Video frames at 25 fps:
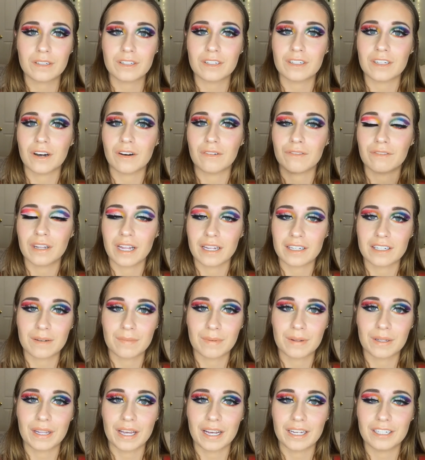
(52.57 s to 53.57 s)
So if that's
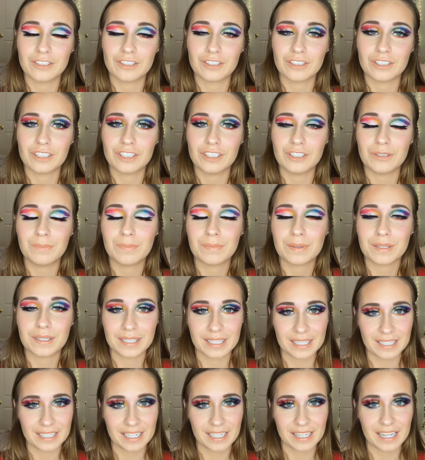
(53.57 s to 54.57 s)
something that interests you,
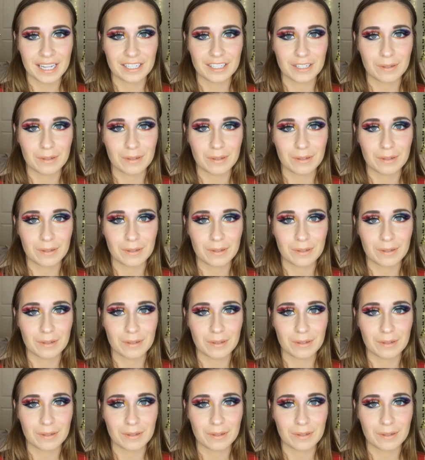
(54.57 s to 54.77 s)
please hit that